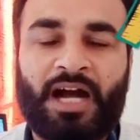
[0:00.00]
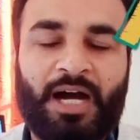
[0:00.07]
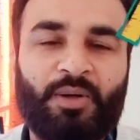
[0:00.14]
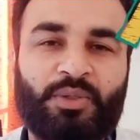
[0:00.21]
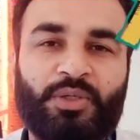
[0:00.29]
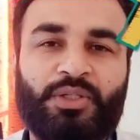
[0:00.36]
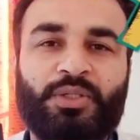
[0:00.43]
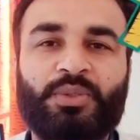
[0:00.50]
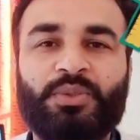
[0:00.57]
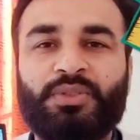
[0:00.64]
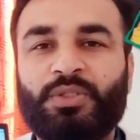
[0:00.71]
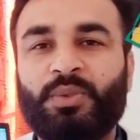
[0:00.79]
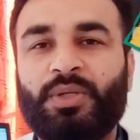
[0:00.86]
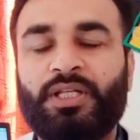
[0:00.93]
how to
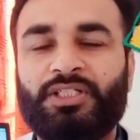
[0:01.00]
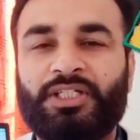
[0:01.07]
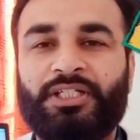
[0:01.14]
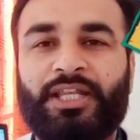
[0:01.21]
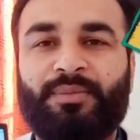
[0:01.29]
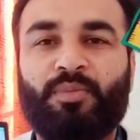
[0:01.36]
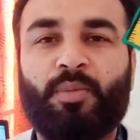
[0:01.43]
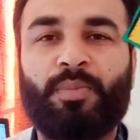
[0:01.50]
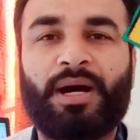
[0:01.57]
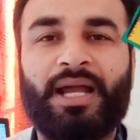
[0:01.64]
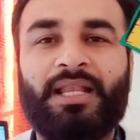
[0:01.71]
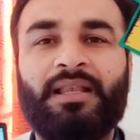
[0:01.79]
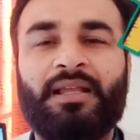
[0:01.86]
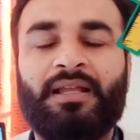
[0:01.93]
use google sheet in
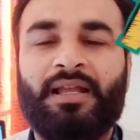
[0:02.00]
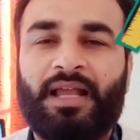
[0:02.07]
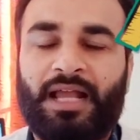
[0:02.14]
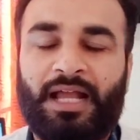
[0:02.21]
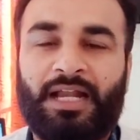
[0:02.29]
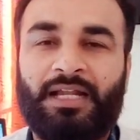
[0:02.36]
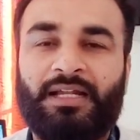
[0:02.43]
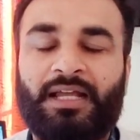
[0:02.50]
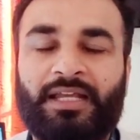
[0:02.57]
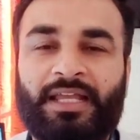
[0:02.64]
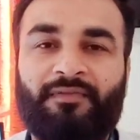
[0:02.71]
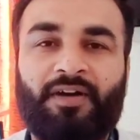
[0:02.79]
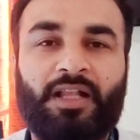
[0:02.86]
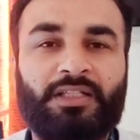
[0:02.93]
mobile and i
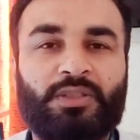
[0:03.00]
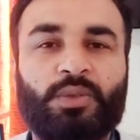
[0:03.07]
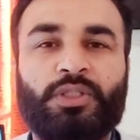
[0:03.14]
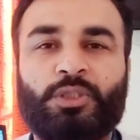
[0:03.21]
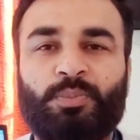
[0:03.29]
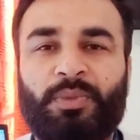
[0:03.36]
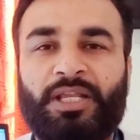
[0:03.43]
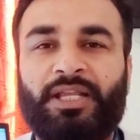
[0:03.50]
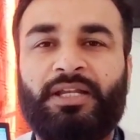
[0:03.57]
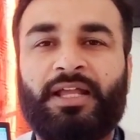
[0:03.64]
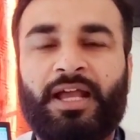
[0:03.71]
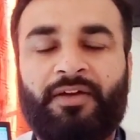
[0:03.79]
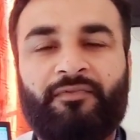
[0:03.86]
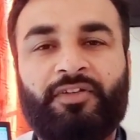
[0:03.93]
have also
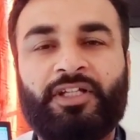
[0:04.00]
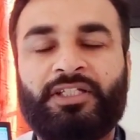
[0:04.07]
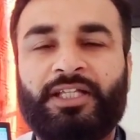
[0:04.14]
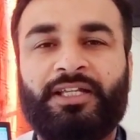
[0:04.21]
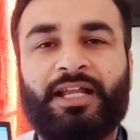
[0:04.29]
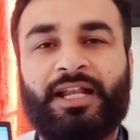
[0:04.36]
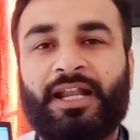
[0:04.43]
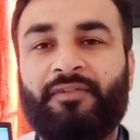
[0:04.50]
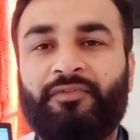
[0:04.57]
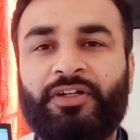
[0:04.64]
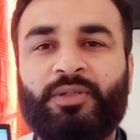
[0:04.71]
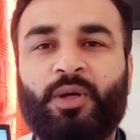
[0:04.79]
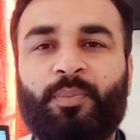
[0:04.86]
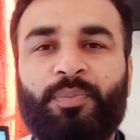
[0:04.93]
explained everything and
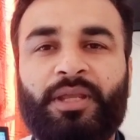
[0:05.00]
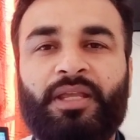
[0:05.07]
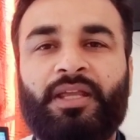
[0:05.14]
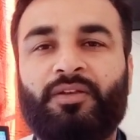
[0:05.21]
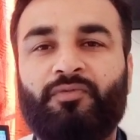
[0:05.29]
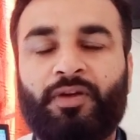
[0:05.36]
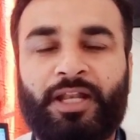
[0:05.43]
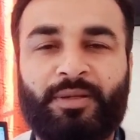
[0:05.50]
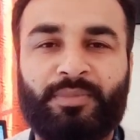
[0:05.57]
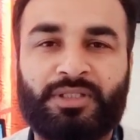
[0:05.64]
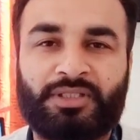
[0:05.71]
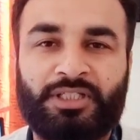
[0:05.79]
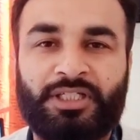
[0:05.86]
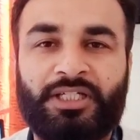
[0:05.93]
every topic in very
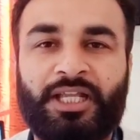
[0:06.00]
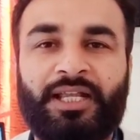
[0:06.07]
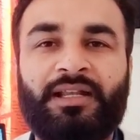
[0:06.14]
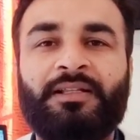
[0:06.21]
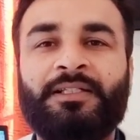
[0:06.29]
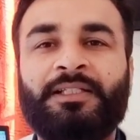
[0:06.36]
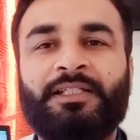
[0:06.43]
much detail